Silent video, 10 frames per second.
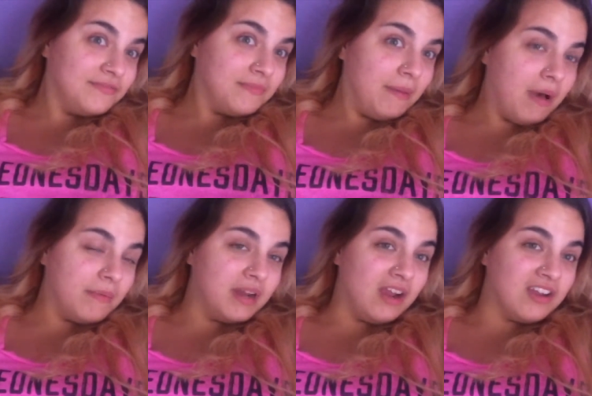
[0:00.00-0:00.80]
My mom
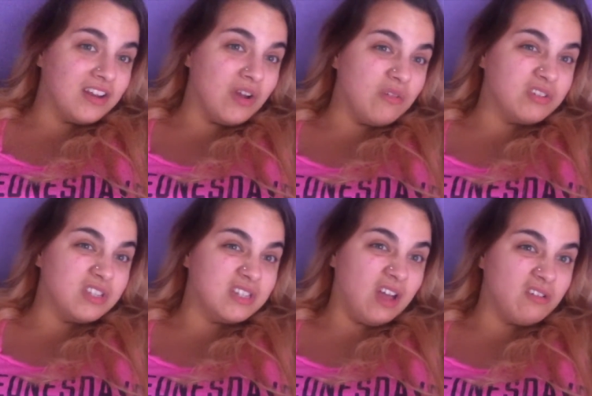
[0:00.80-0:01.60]
and I are going to go to
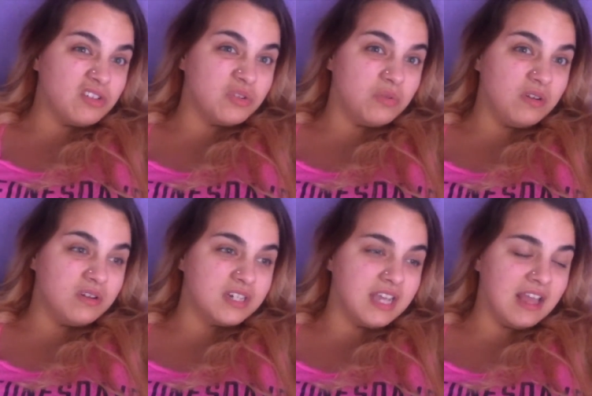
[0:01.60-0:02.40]
the dollar store
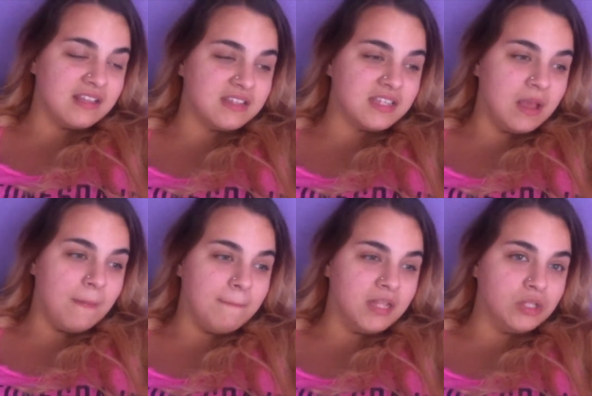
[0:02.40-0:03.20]
to get
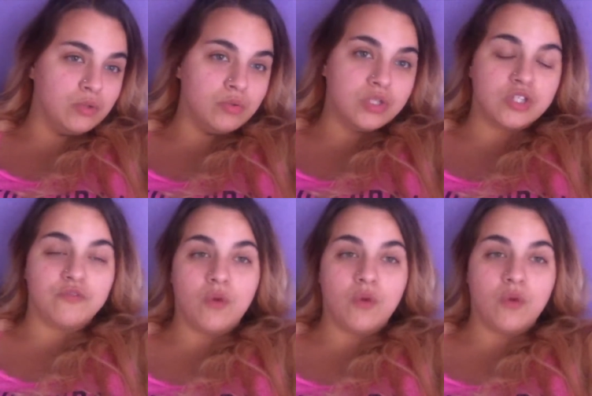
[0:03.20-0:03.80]
some balloons